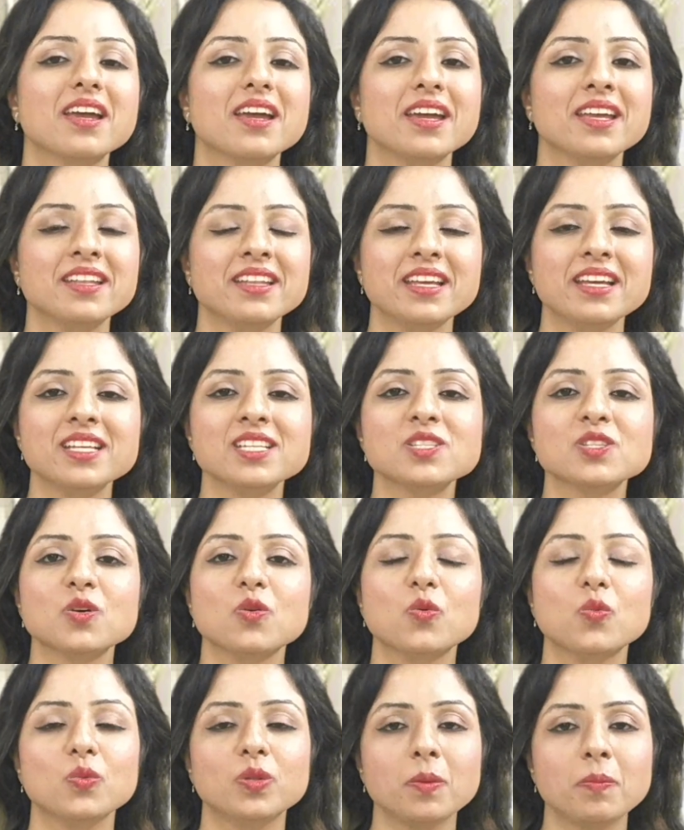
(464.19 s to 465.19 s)
In this,
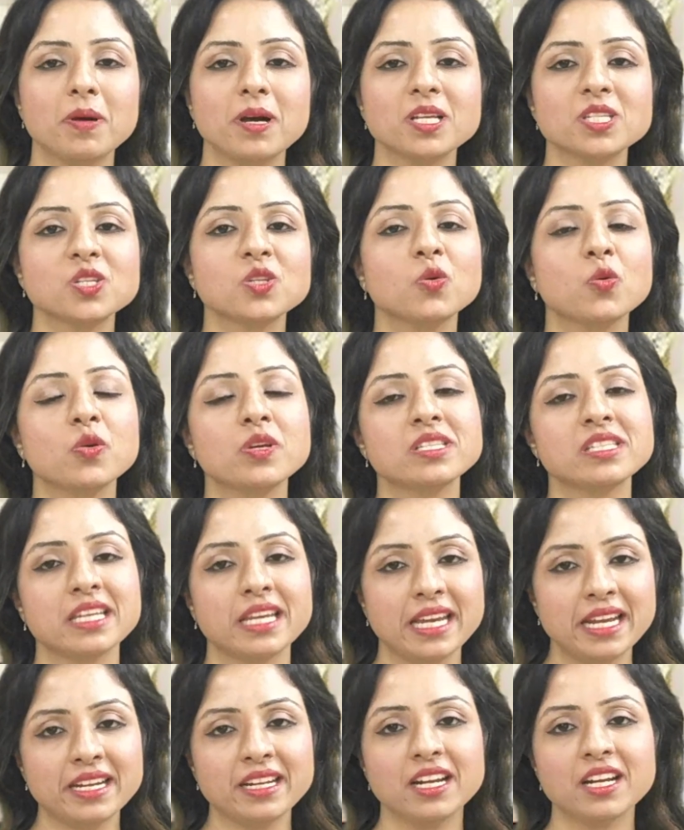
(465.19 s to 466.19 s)
the person who is
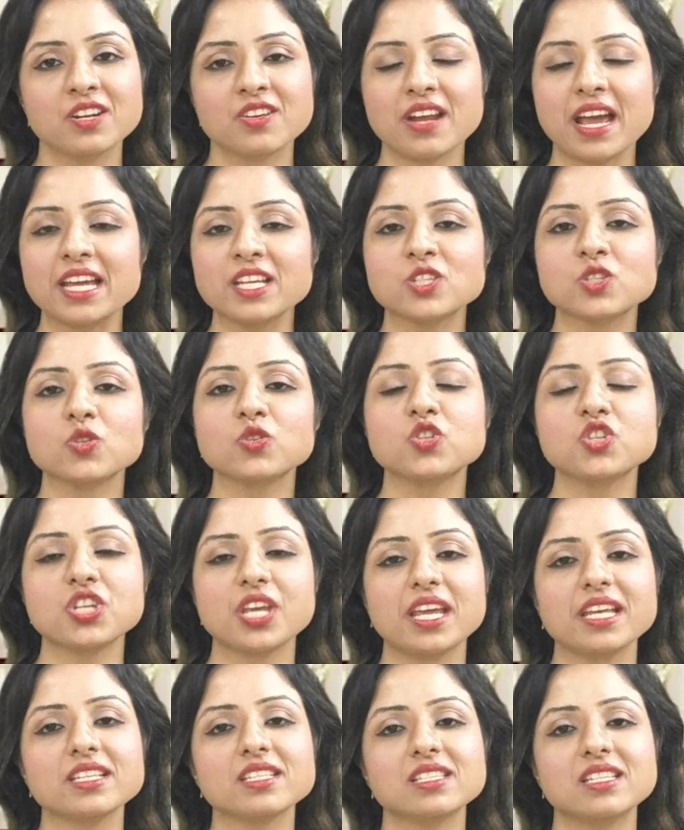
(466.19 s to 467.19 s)
it tries to
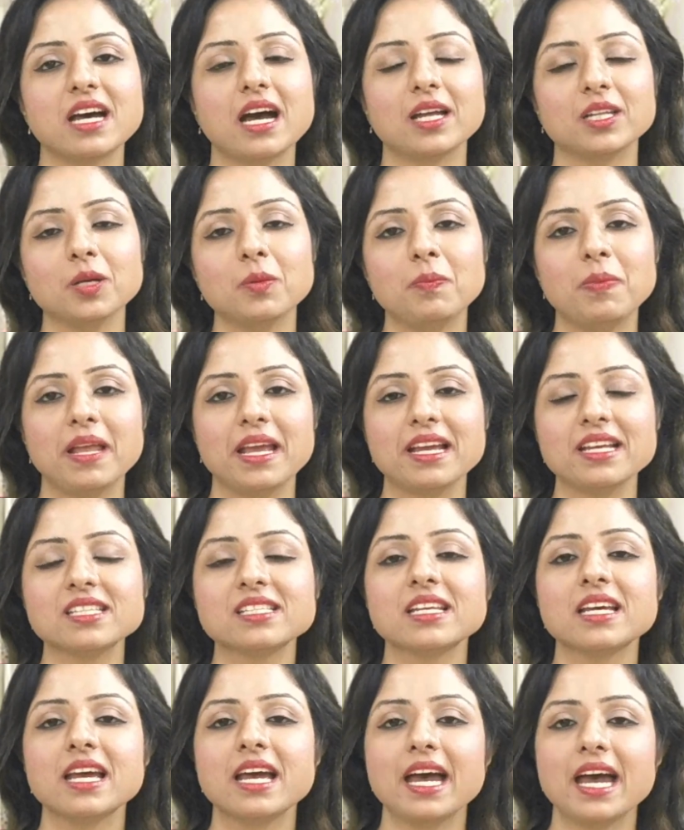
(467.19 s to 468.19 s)
chase the other players
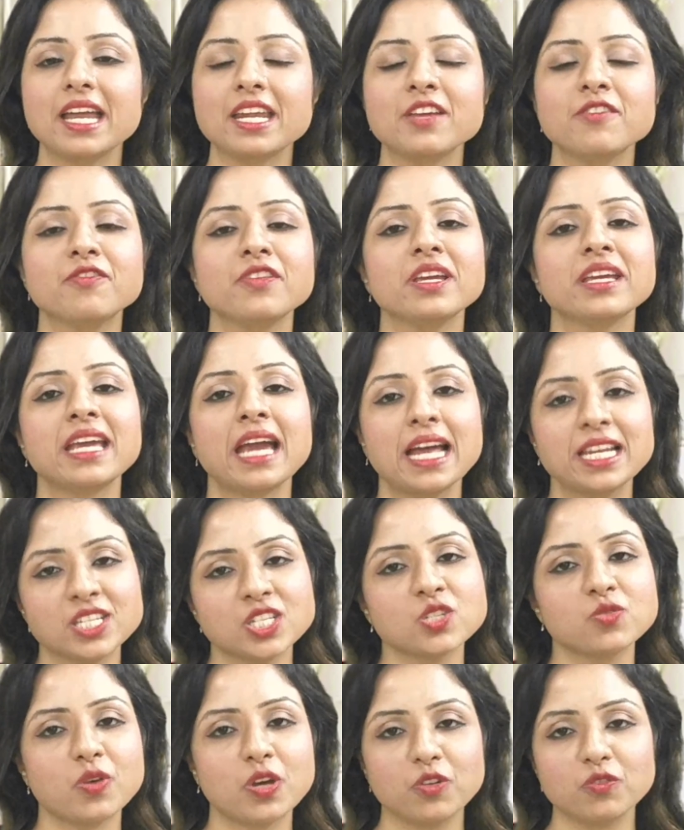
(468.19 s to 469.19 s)
and if he
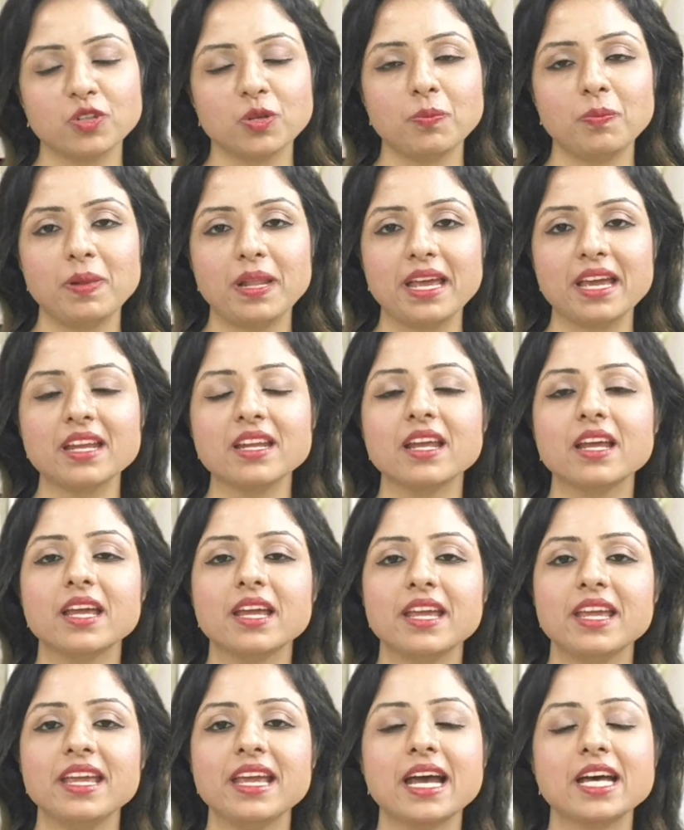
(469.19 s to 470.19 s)
catches one of the player,
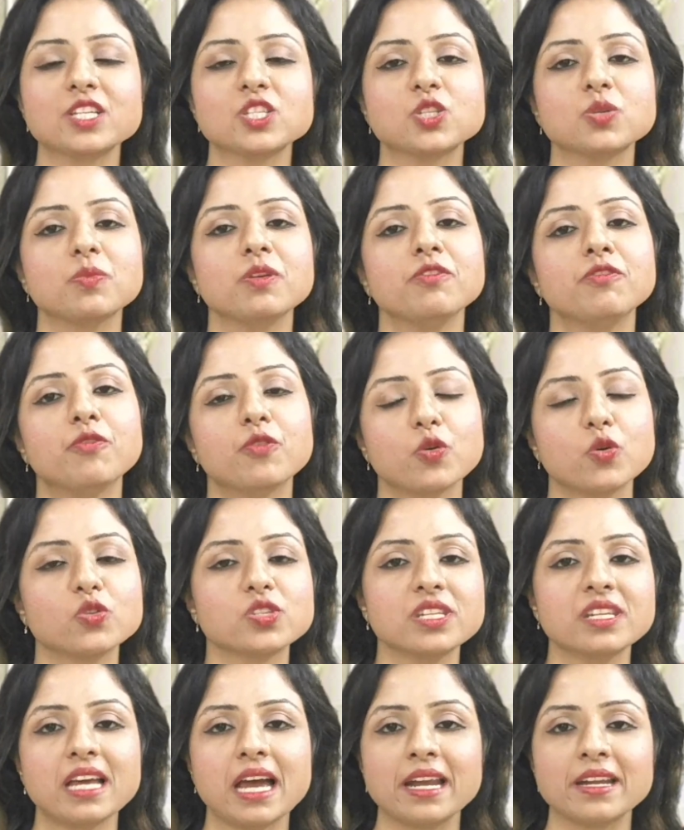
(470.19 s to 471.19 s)
he has to be
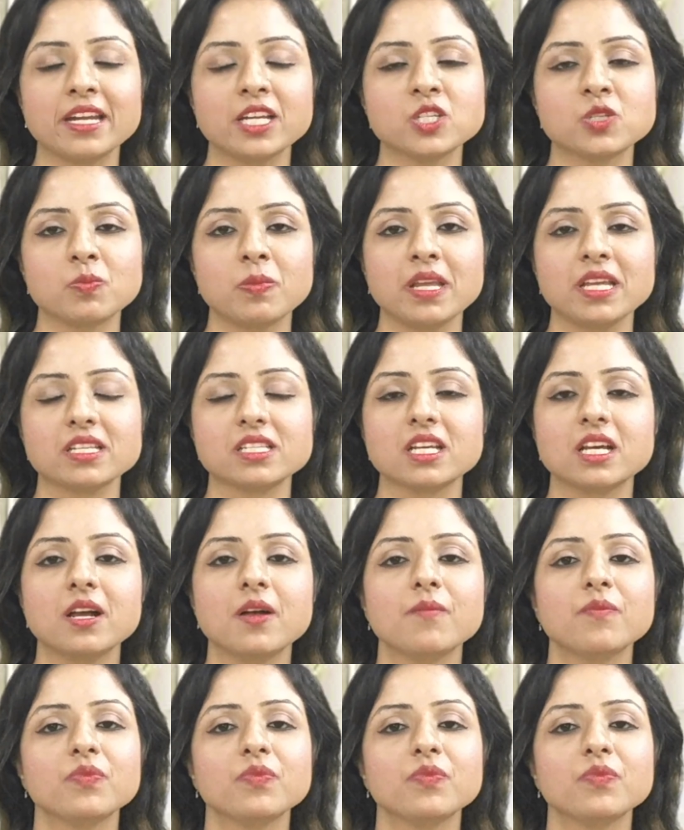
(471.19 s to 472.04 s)
frozen at his place.